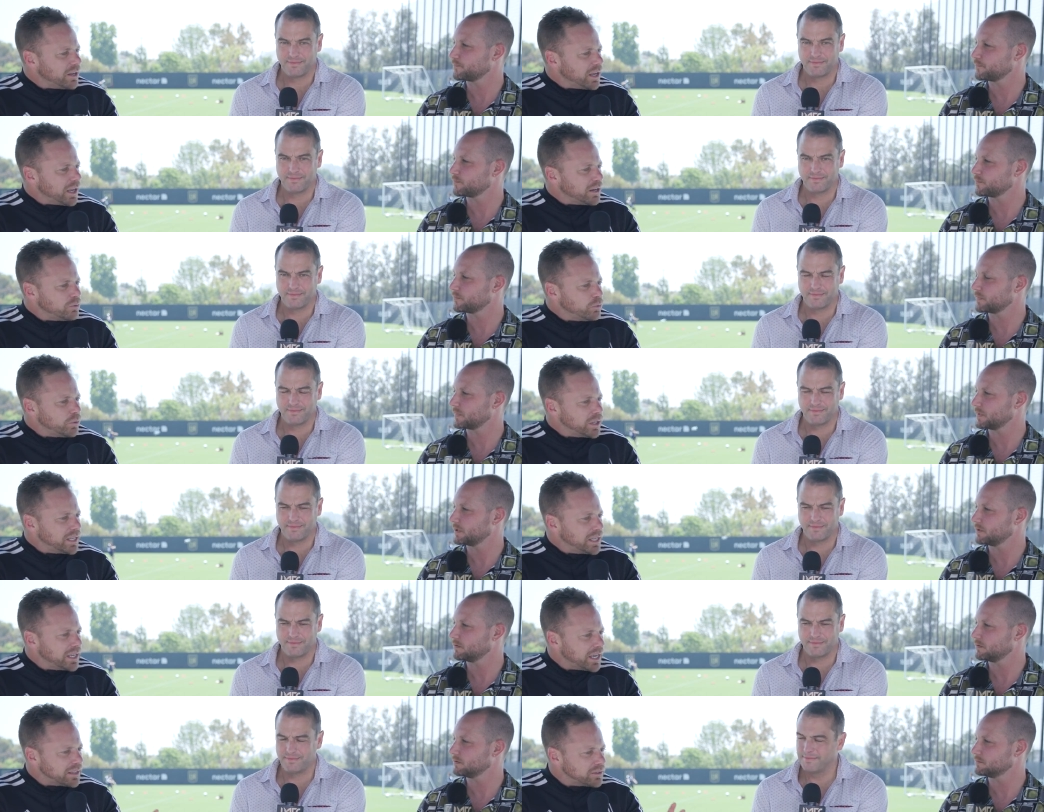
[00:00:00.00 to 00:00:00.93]
Speaker 1: and we
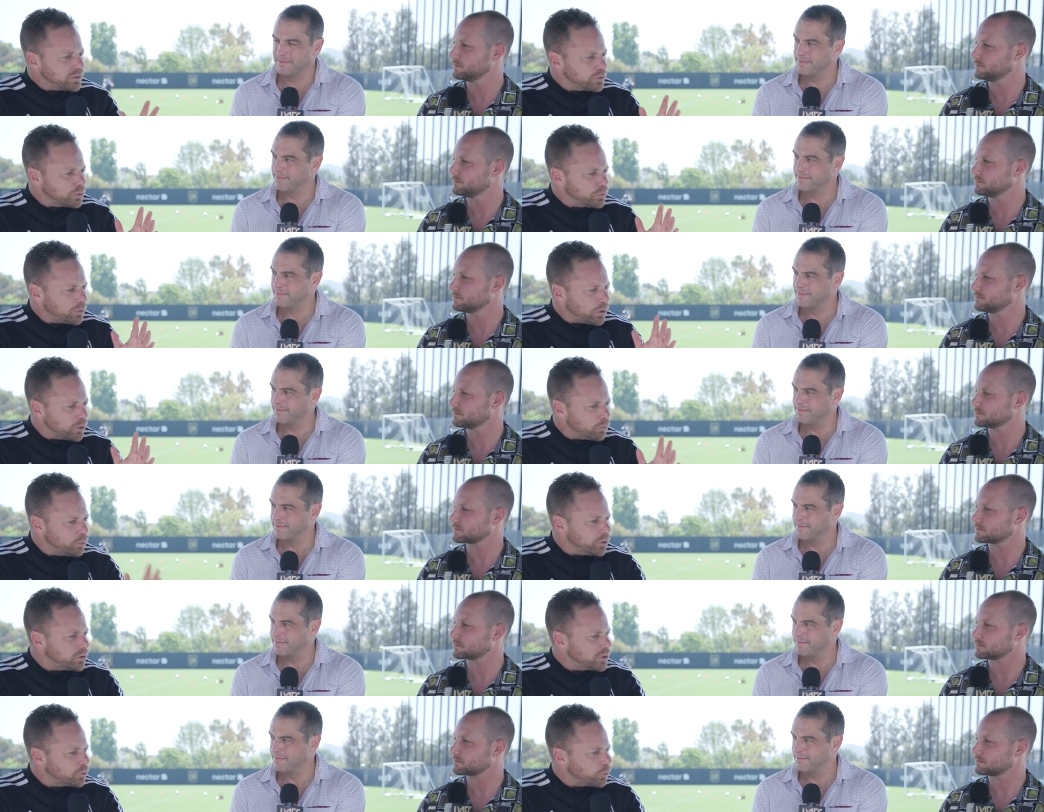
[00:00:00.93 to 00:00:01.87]
get to our
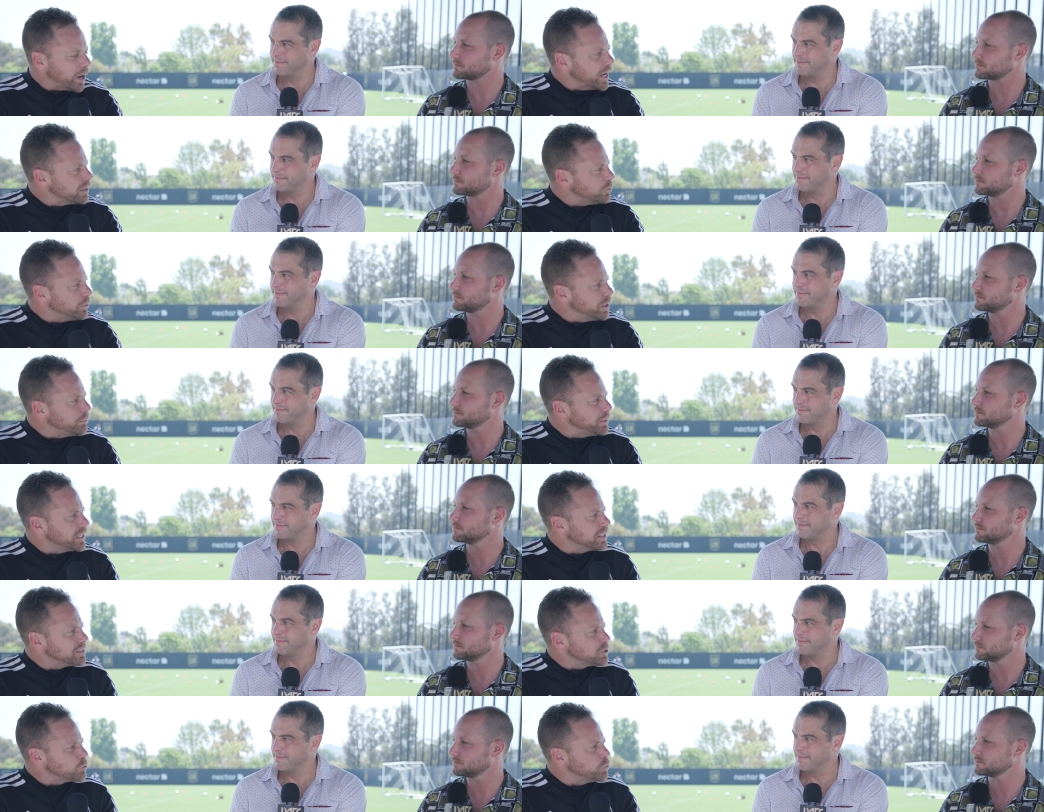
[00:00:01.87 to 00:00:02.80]
work right away
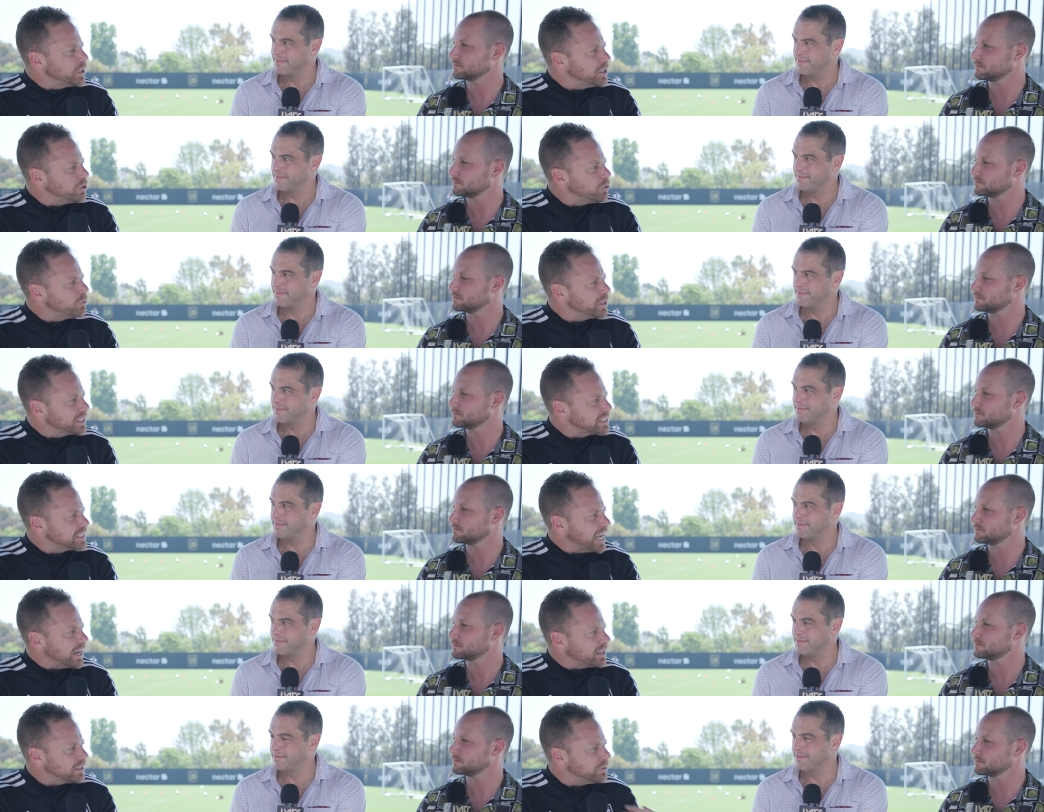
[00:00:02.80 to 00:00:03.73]
because we know
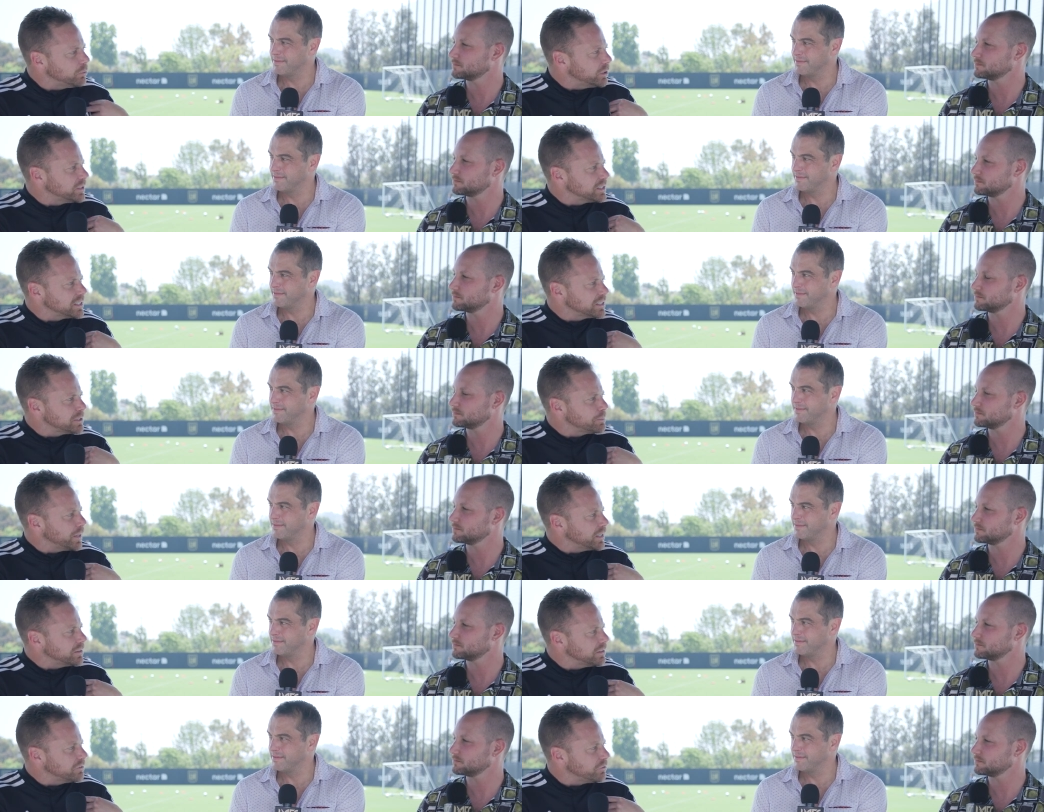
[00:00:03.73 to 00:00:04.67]
exactly what's
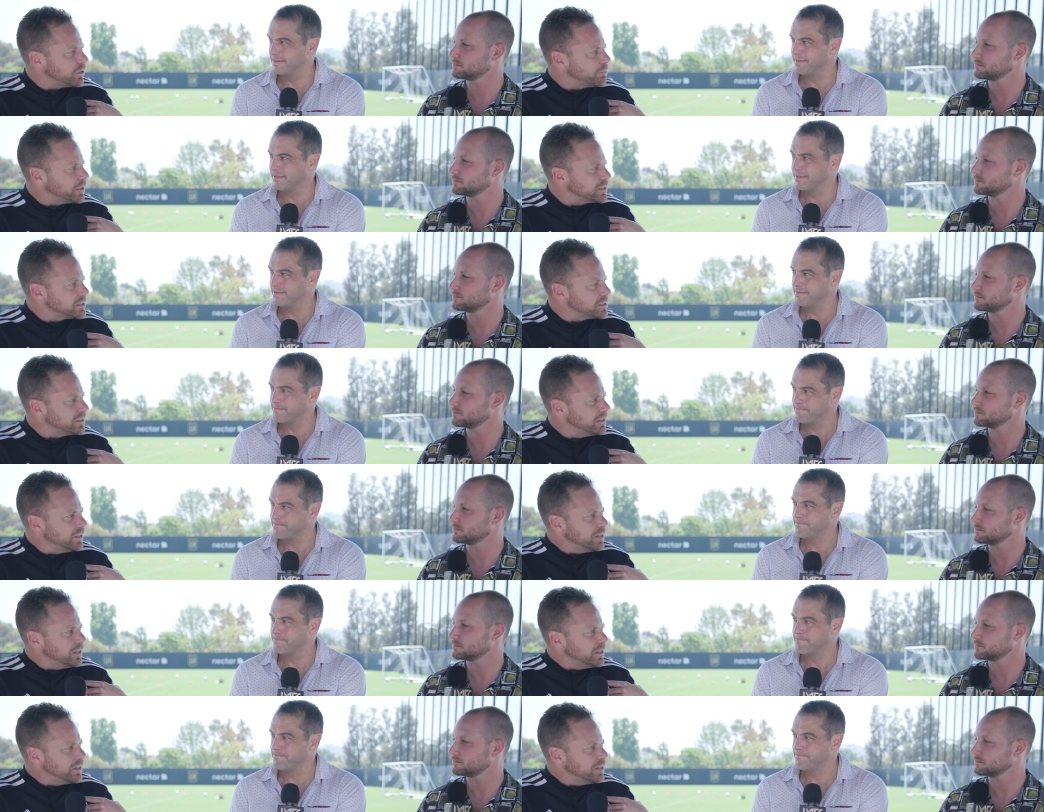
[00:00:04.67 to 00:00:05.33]
expected from us.